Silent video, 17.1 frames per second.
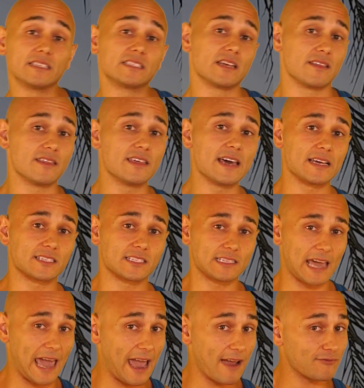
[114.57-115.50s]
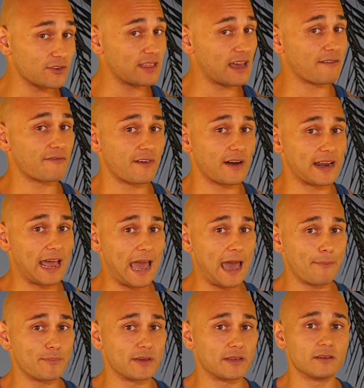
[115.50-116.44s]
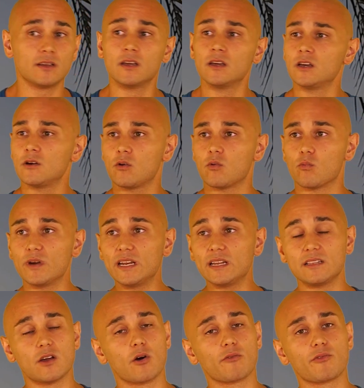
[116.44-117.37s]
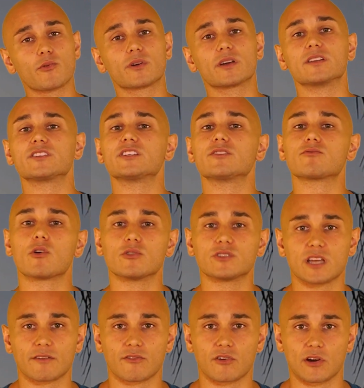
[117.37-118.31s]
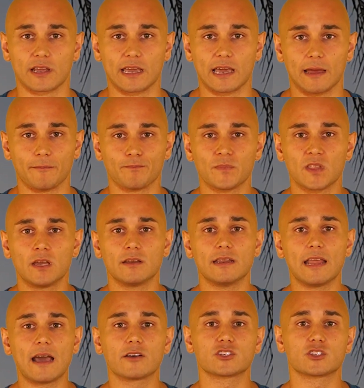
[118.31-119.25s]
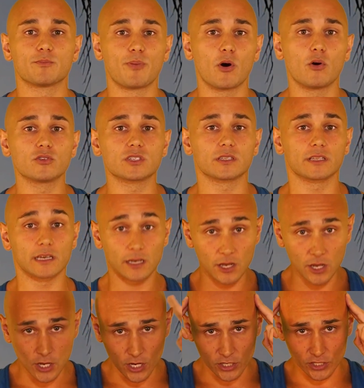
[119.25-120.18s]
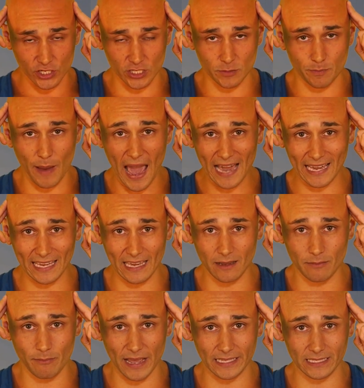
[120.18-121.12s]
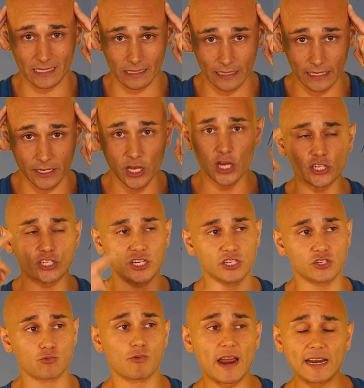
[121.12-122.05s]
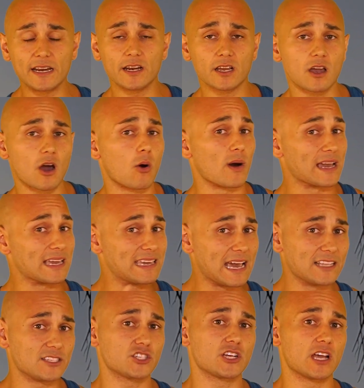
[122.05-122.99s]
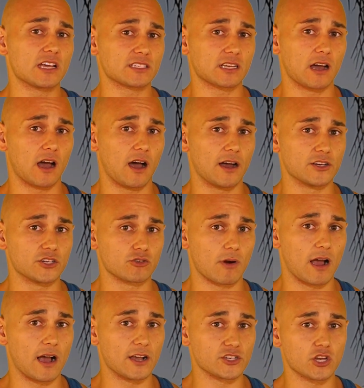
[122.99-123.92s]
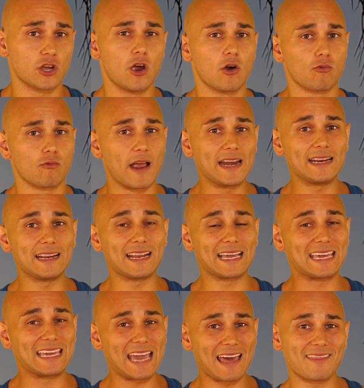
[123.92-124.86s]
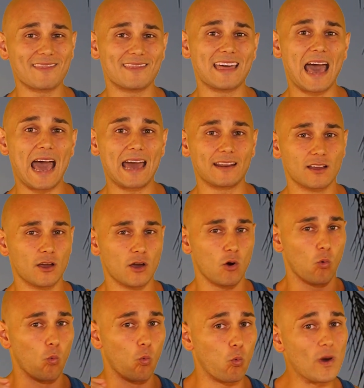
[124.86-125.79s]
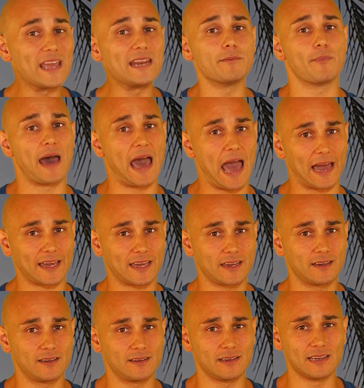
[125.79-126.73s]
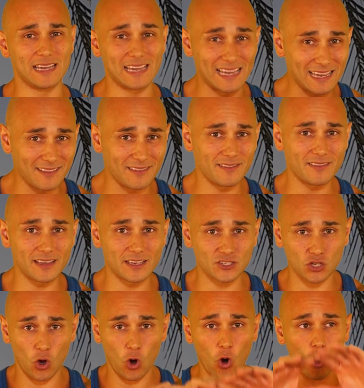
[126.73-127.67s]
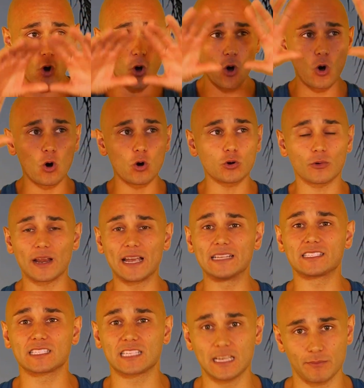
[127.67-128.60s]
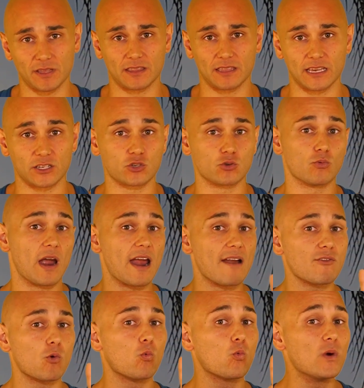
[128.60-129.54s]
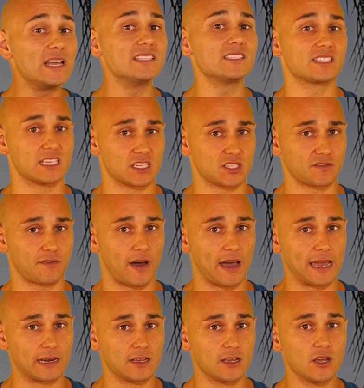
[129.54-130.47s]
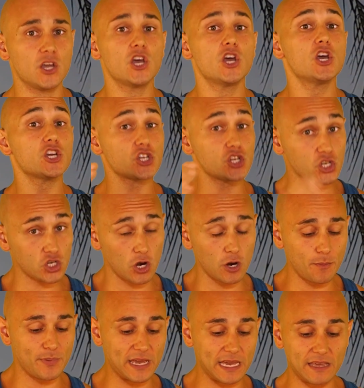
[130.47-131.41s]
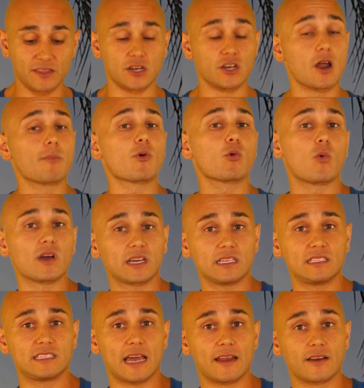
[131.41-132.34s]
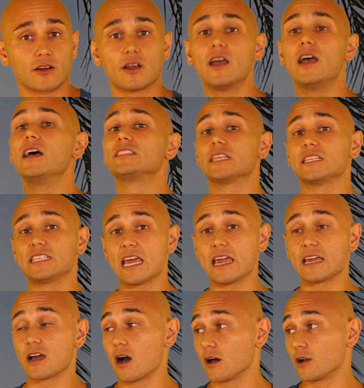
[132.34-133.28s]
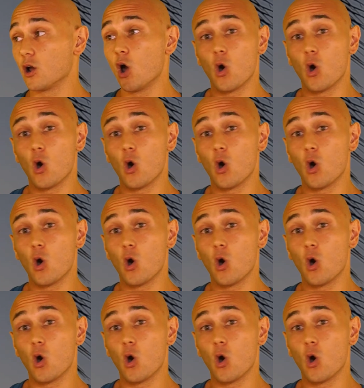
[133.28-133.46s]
into this, after that fight happened, we didn't know if we were gonna see Rose ever again. Now, supposedly, she's back in mentally, she's ready to go against Jessica Andrade, ready to get that win back. In this whole grand scheme of things, whoever wins this fight should be the number one contender to take on